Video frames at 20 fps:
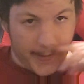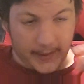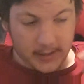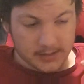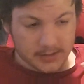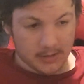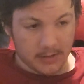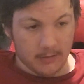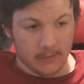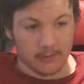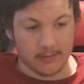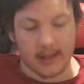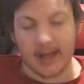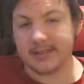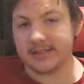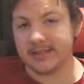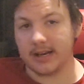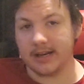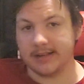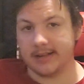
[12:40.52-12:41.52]
So
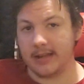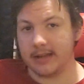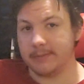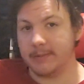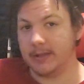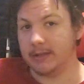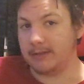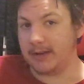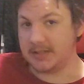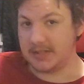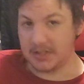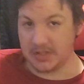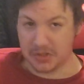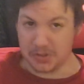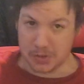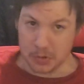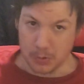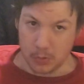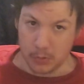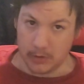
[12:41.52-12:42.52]
that's going to take me the rest of the
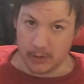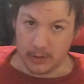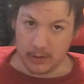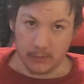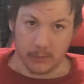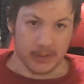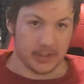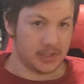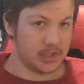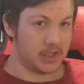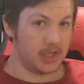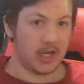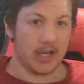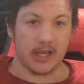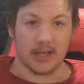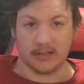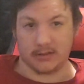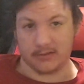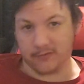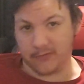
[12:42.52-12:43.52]
school year, which
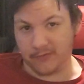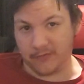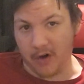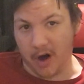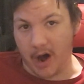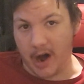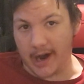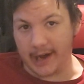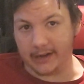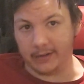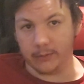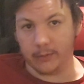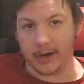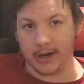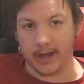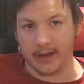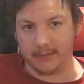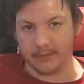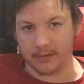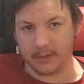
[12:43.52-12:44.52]
is fine,
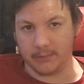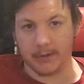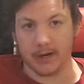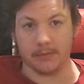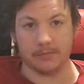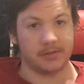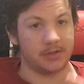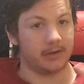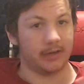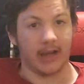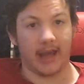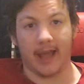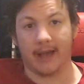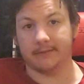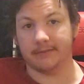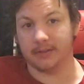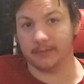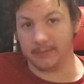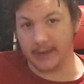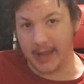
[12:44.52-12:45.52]
whatever, but I'm still going to
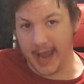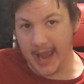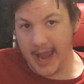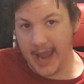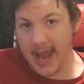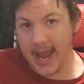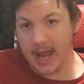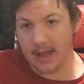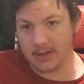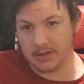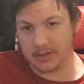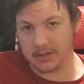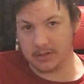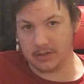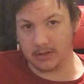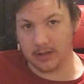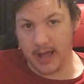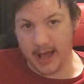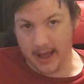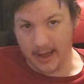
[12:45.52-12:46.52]
have some cash
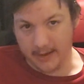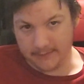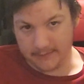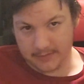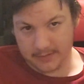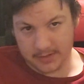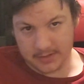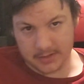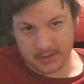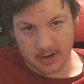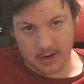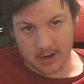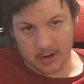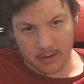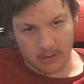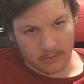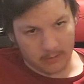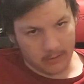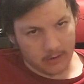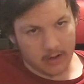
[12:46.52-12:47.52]
left,
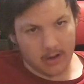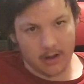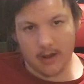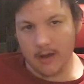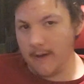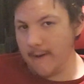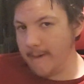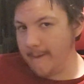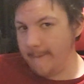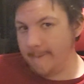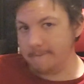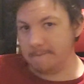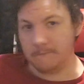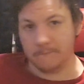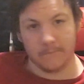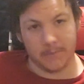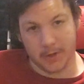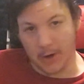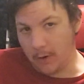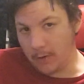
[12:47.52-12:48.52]
so
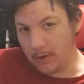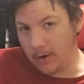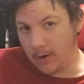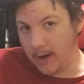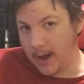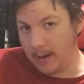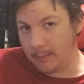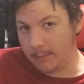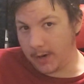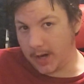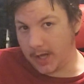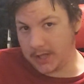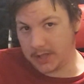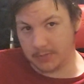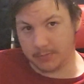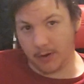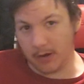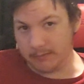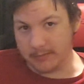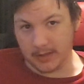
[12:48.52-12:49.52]
don't know how
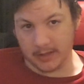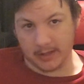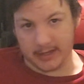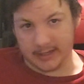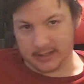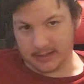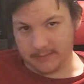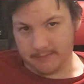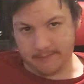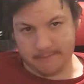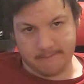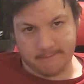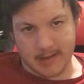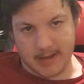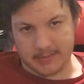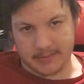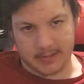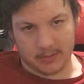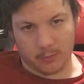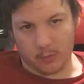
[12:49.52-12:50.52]
much, probably like
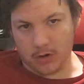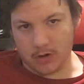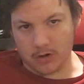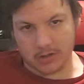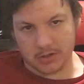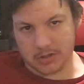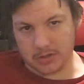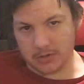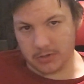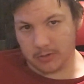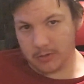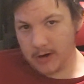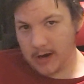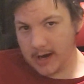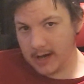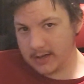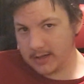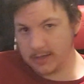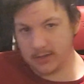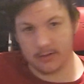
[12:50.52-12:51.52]
maybe $1,000 or
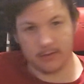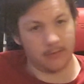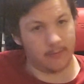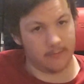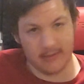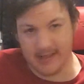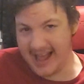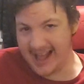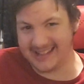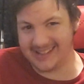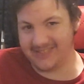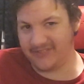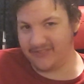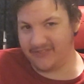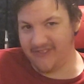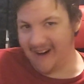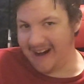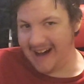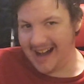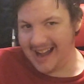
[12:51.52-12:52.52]
$2,000. That's
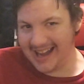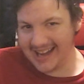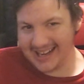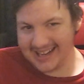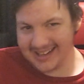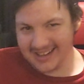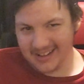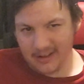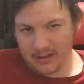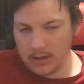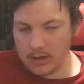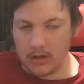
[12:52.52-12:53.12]
fine.